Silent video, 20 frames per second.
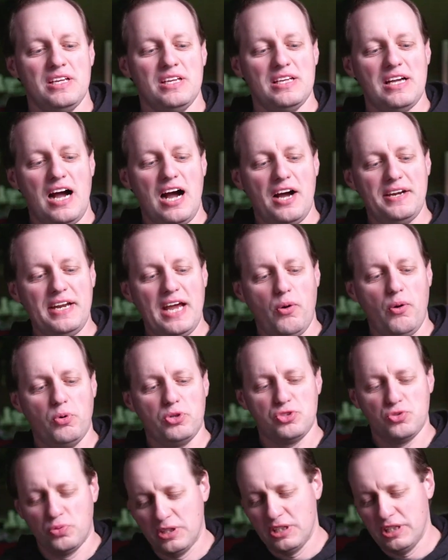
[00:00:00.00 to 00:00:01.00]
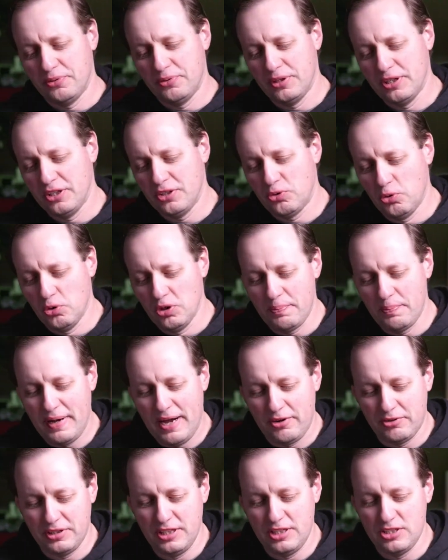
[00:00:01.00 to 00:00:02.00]
Uh, now what's really, really cool
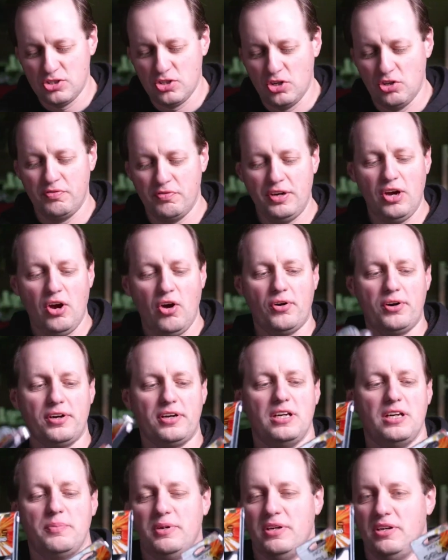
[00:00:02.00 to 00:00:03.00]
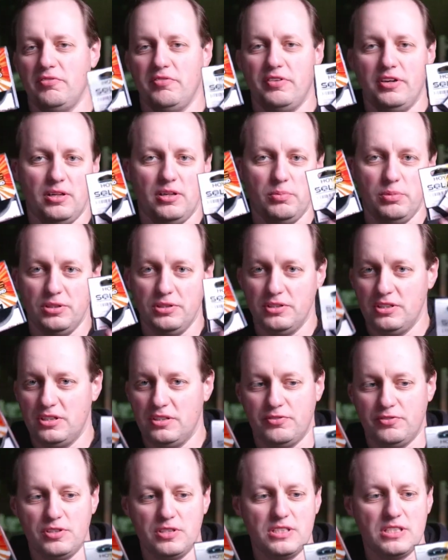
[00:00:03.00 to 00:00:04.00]
about these, so they are going to be available in
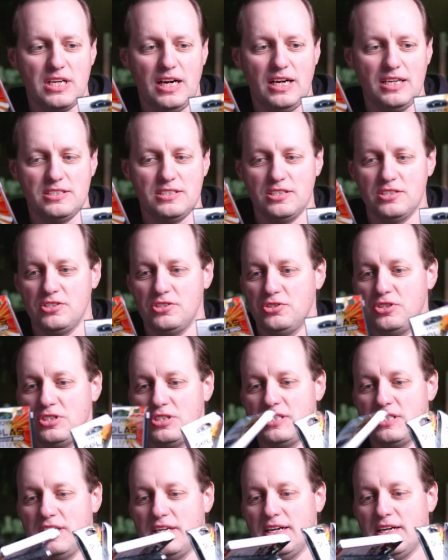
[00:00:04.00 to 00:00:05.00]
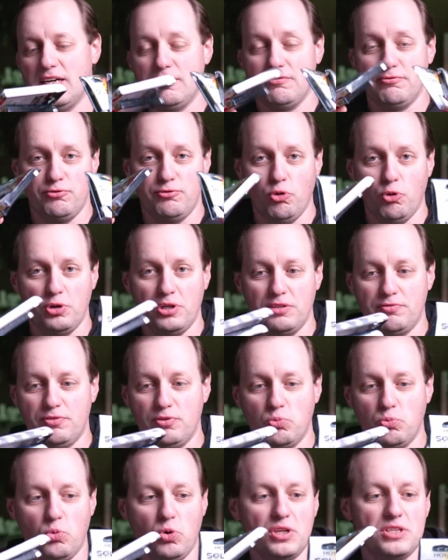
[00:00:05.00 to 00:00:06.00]
different sizes. You can see I have four
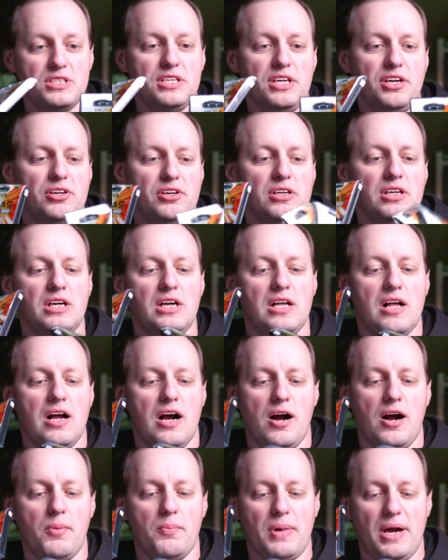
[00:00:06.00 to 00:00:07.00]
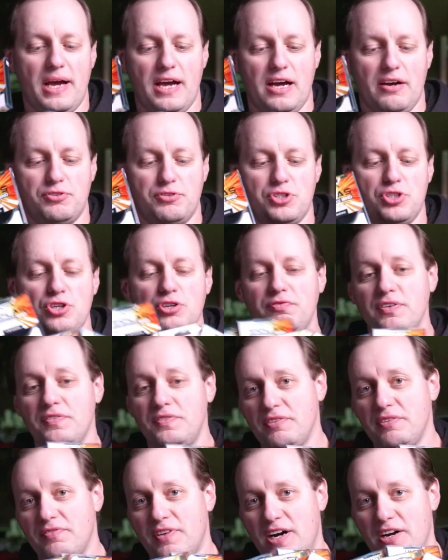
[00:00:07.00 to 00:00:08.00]
different ones here. Um, I have two
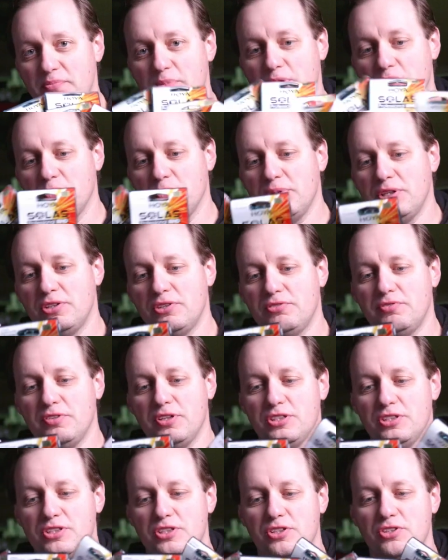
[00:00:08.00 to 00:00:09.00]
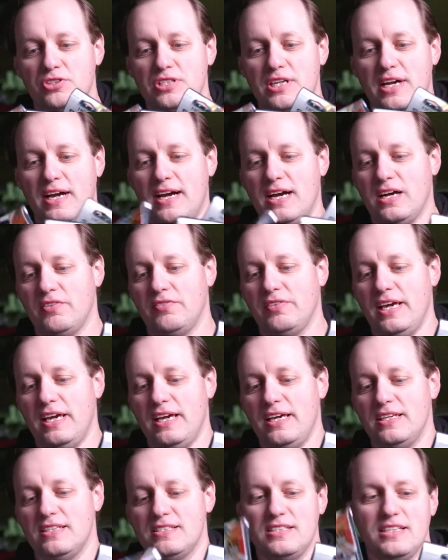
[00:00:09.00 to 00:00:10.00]
55 millimeter filters. I have
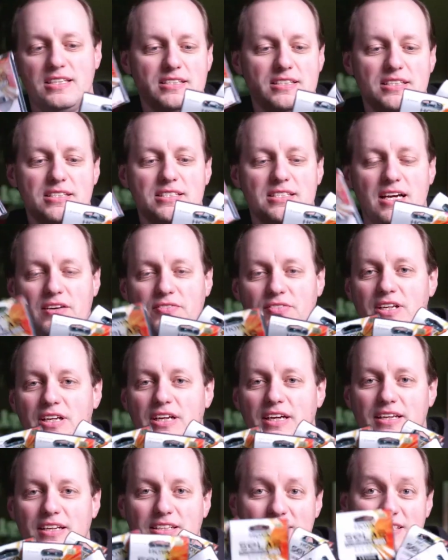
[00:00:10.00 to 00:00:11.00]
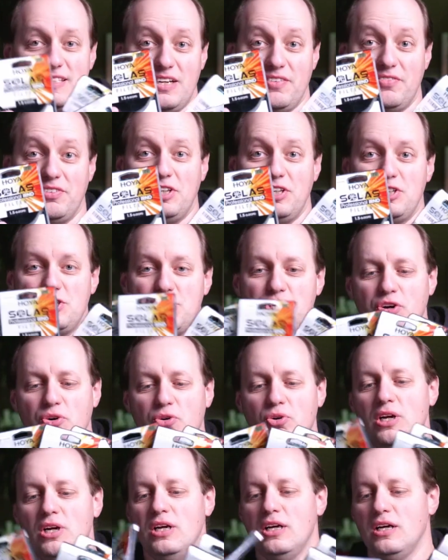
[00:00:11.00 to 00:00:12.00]
a 67 and a 72.
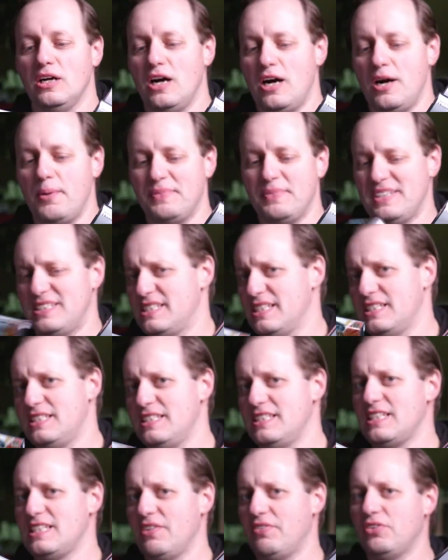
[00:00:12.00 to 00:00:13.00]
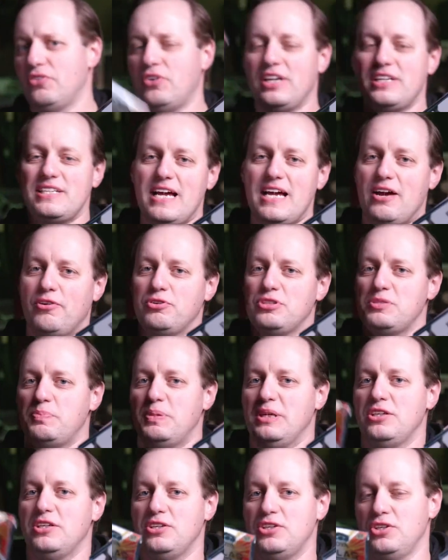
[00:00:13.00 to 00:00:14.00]
Um, the 67 right now is
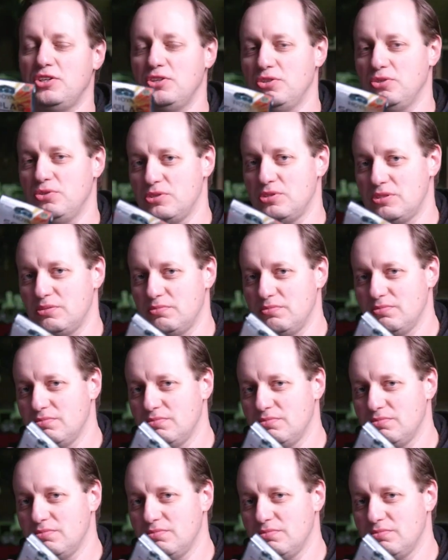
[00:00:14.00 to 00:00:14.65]
being used